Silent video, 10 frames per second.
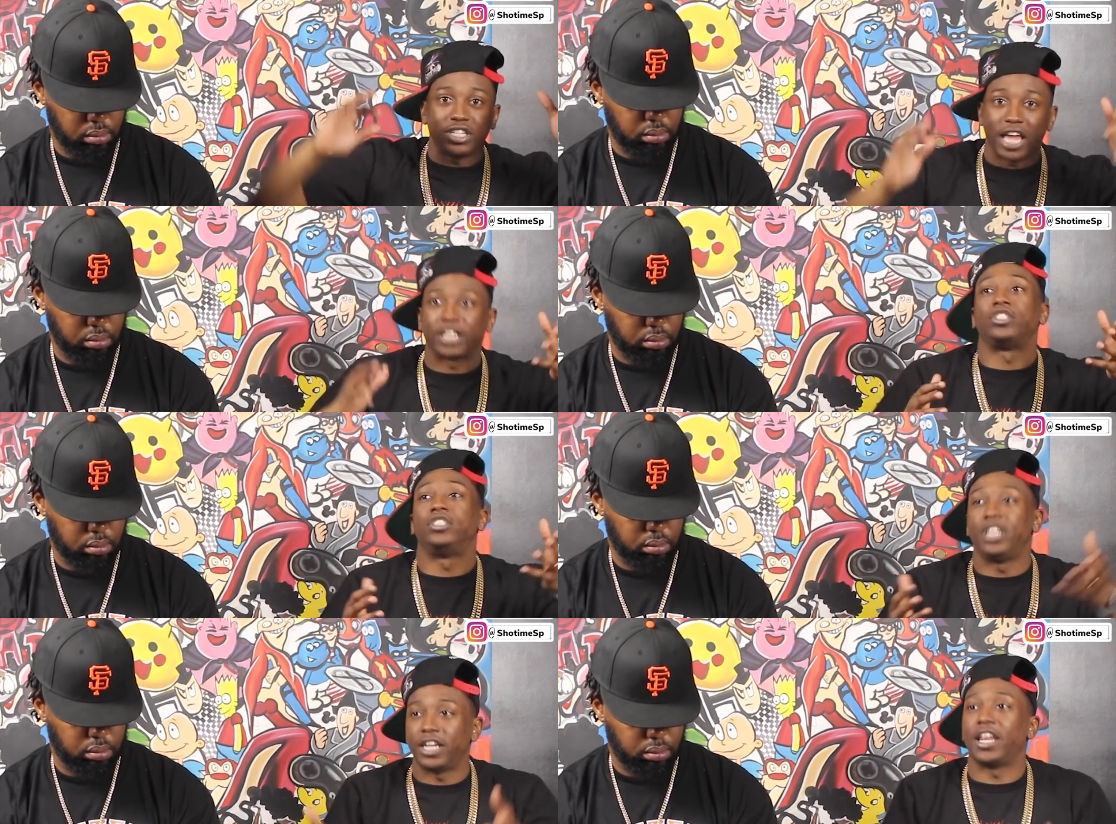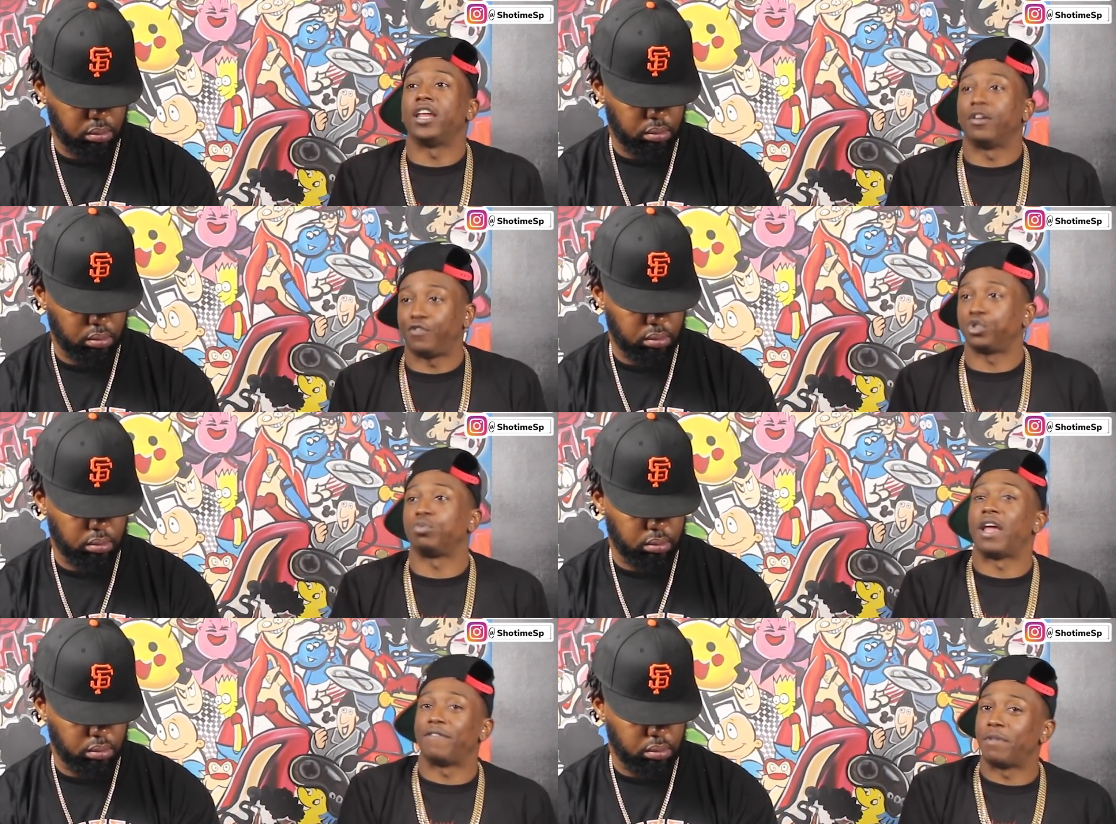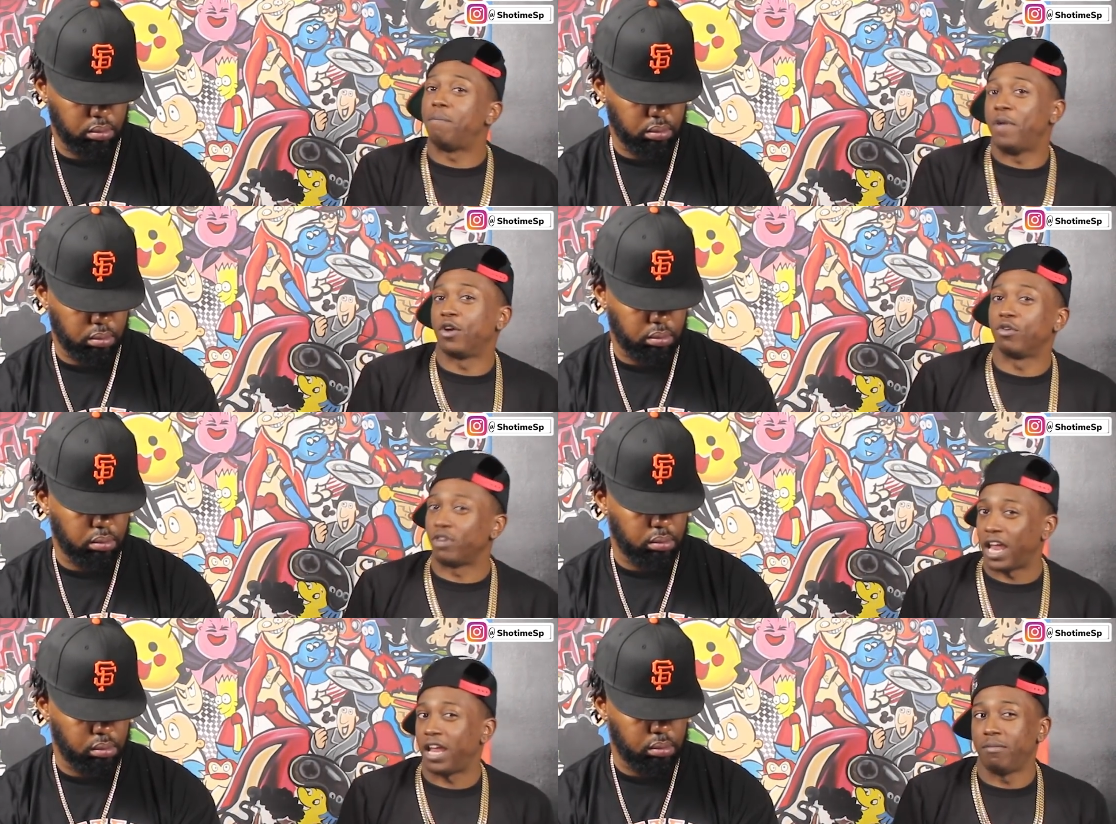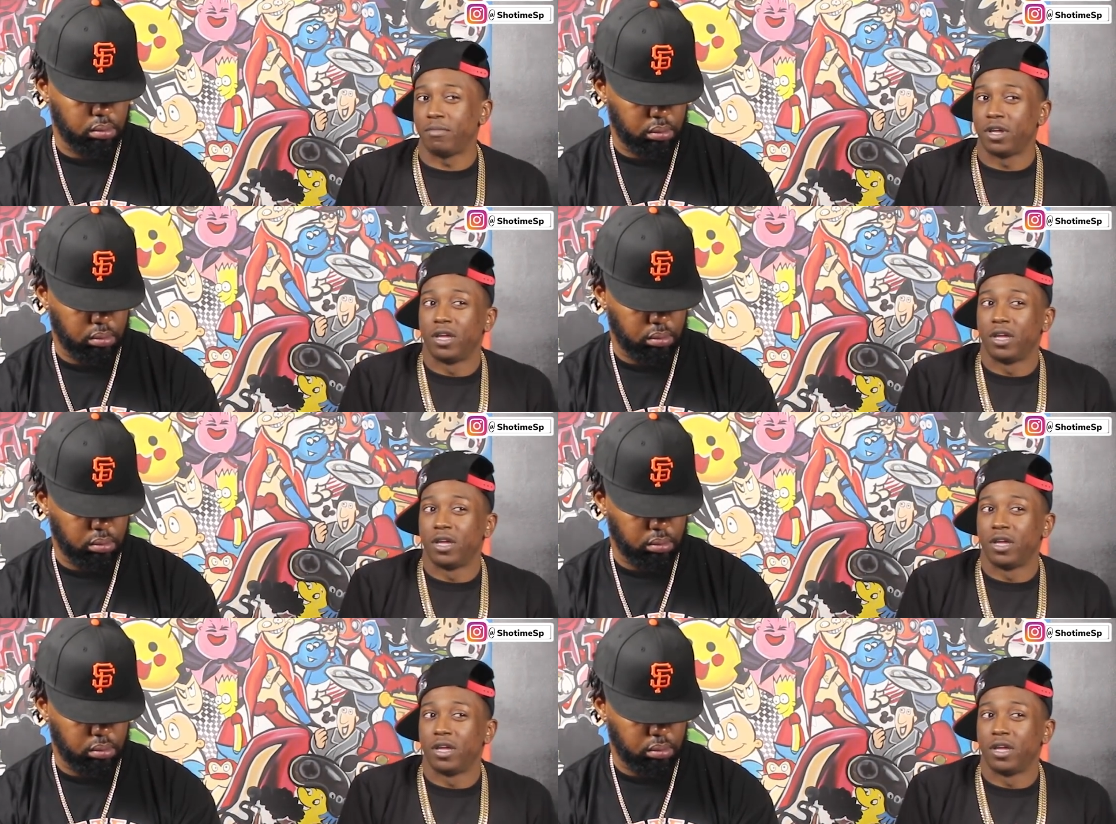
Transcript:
Speaker 1: Yes, DNA and official would have the bigger name,